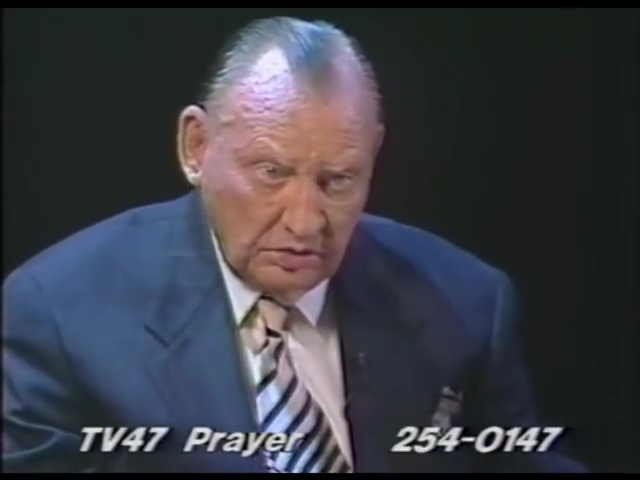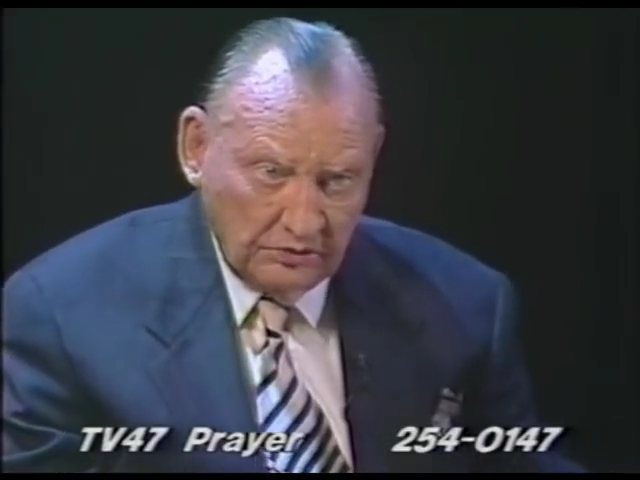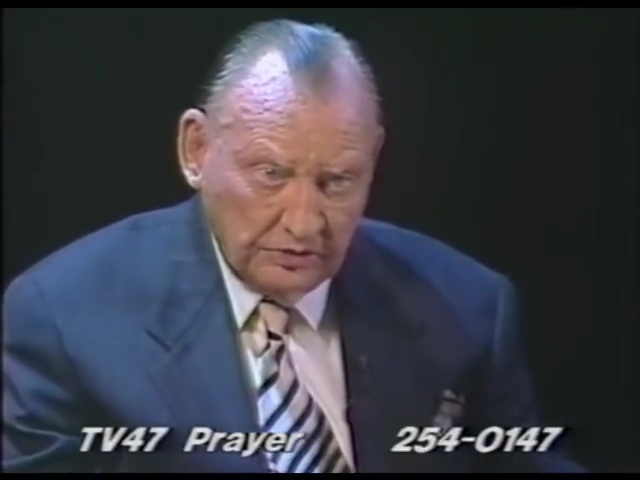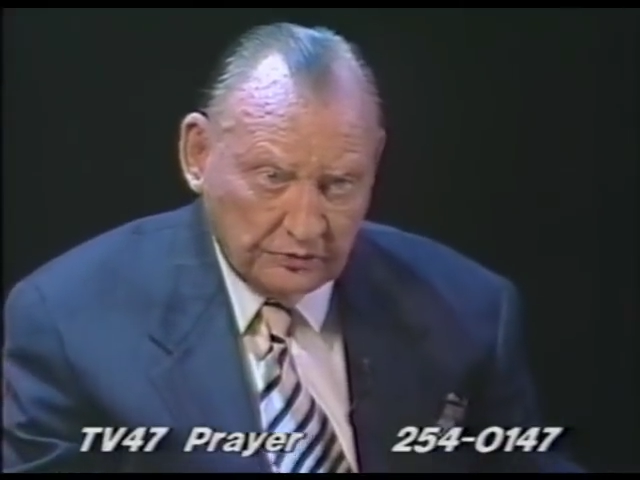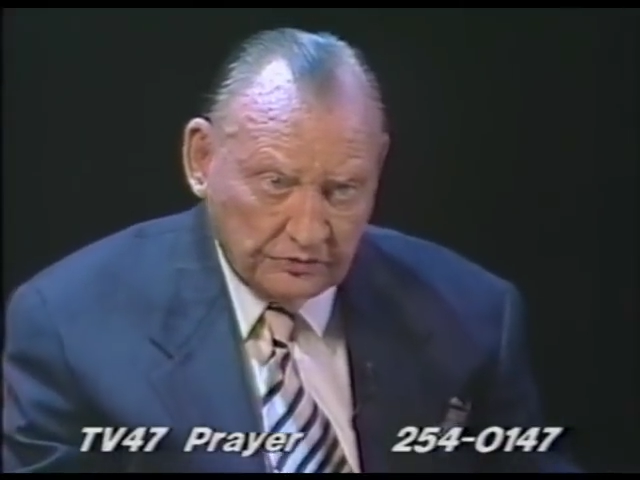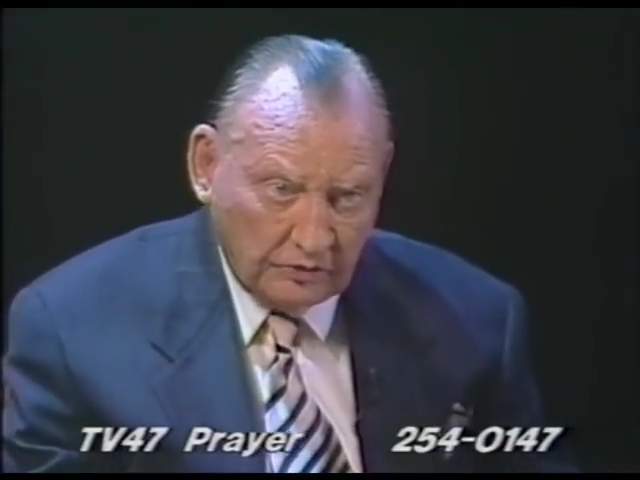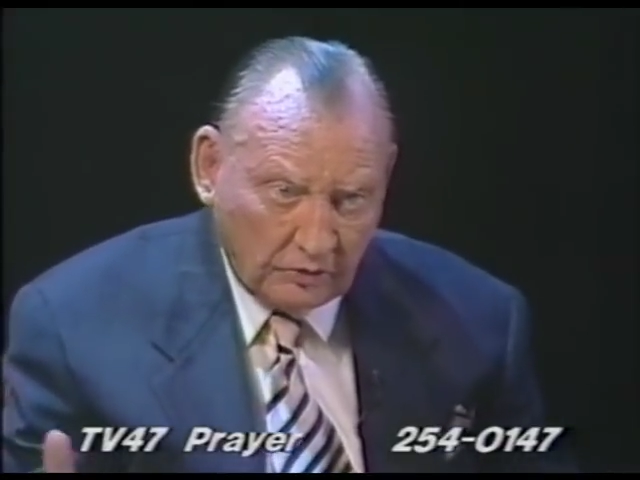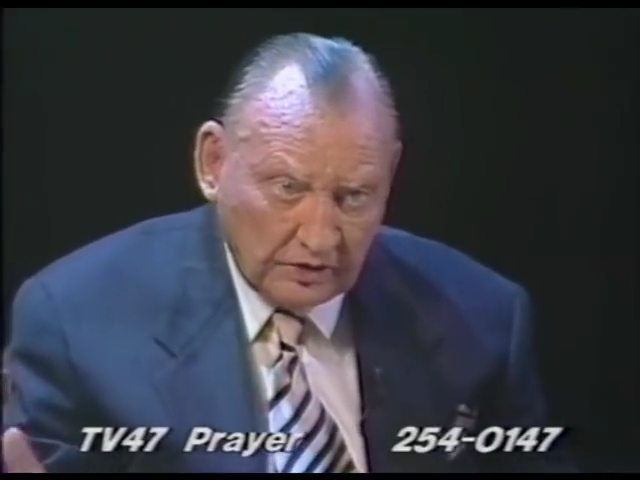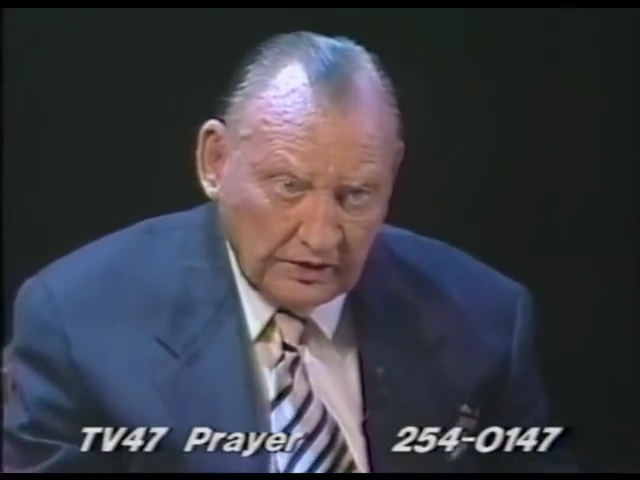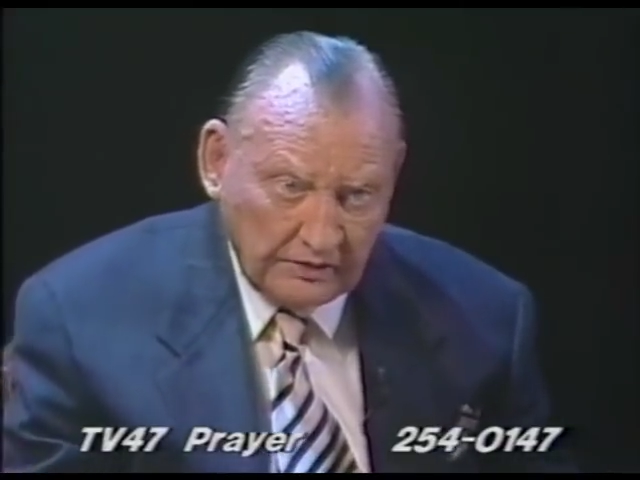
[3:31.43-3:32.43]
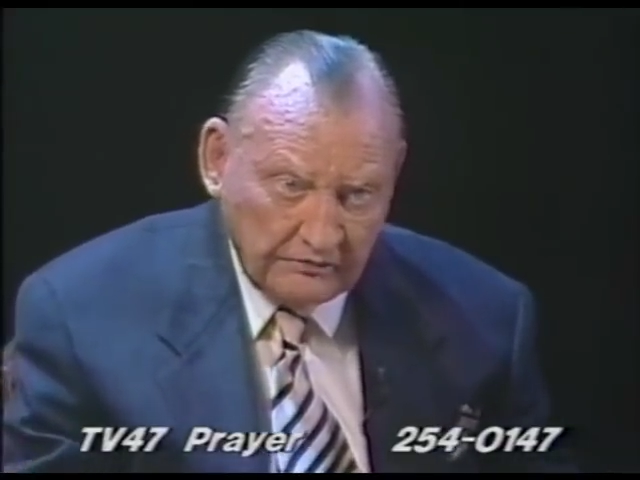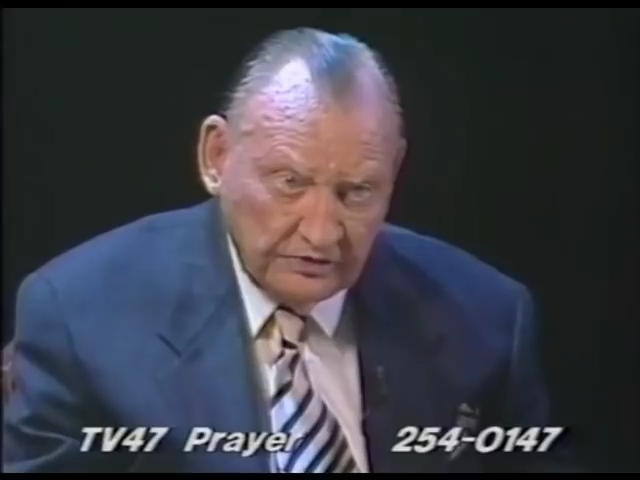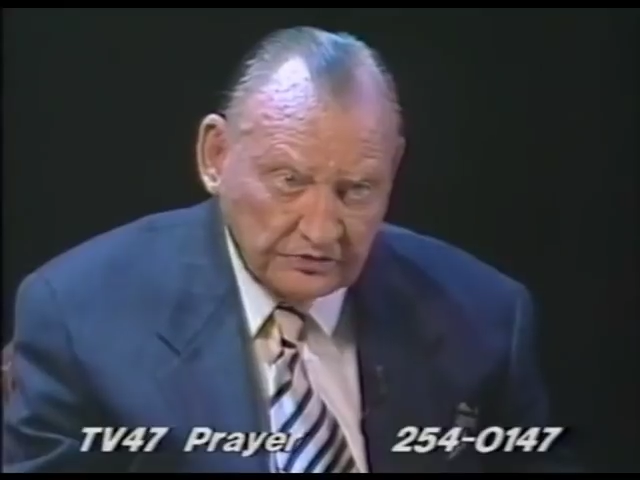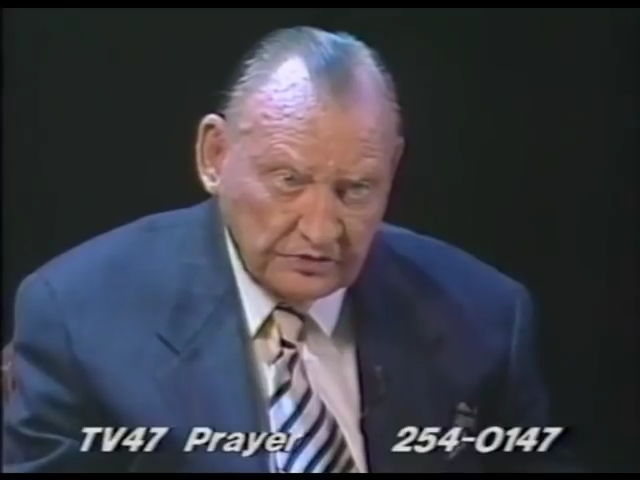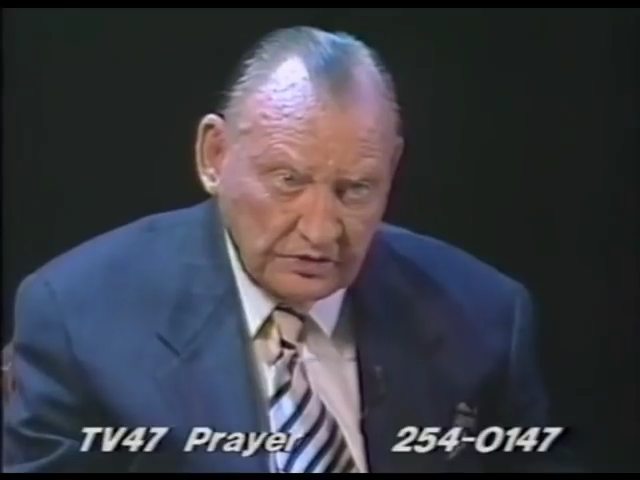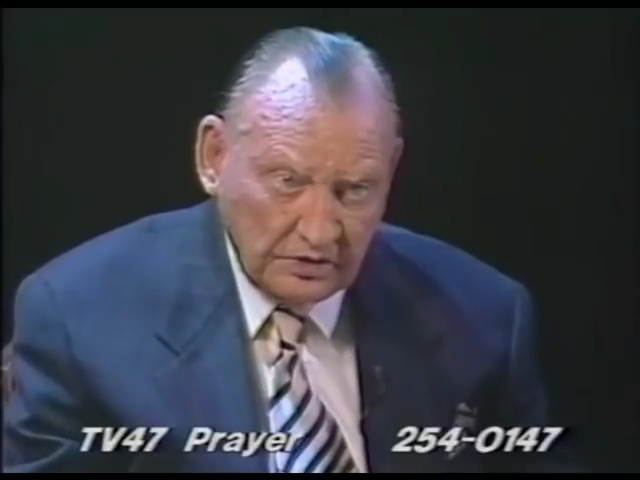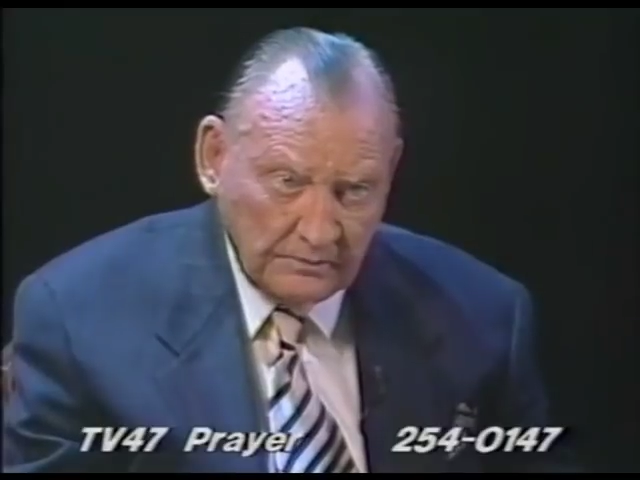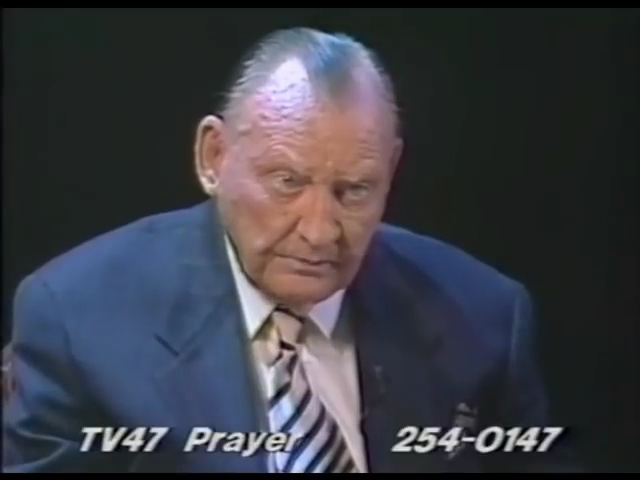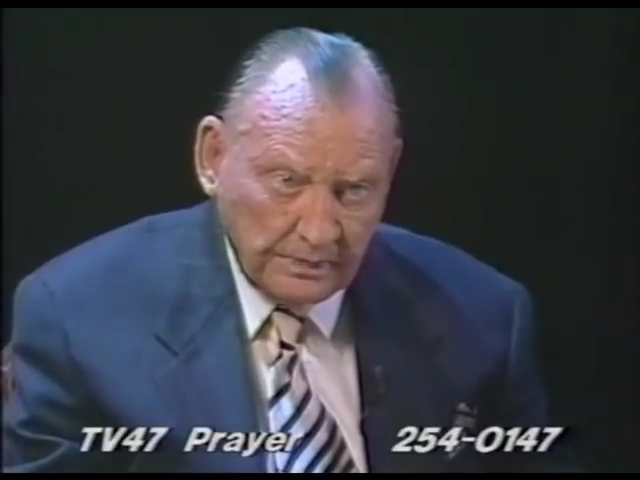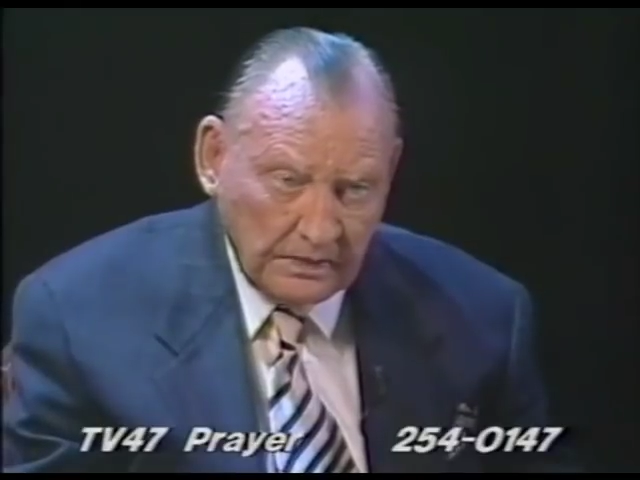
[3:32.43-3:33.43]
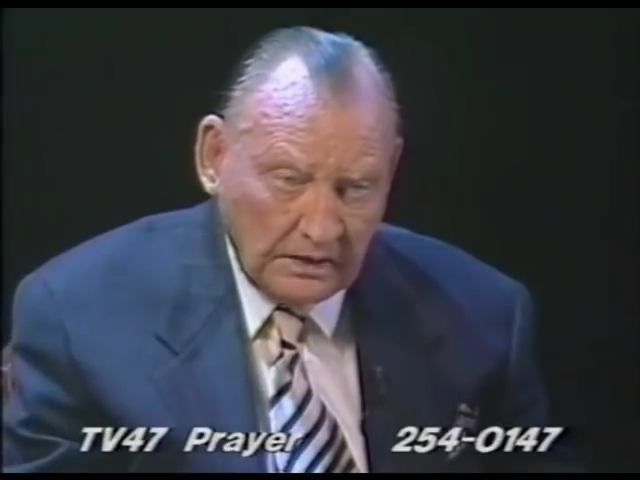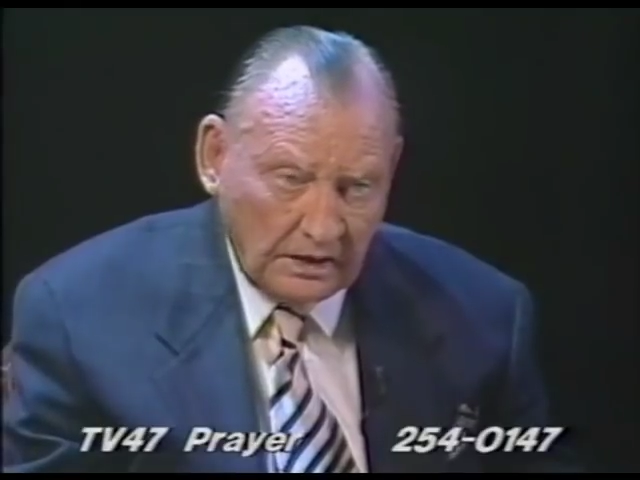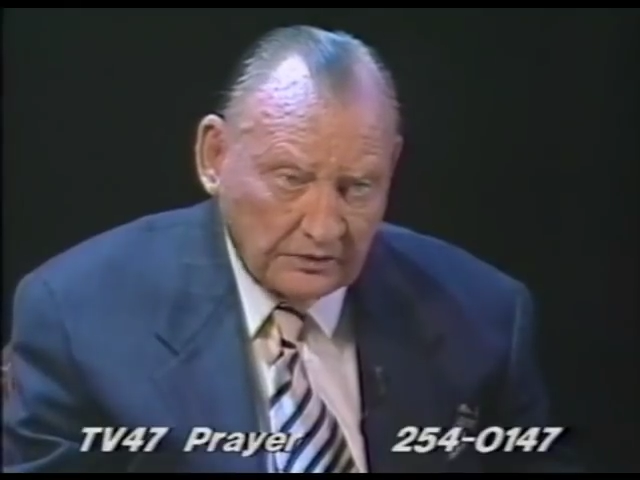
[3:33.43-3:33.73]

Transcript: This was all in that vision. I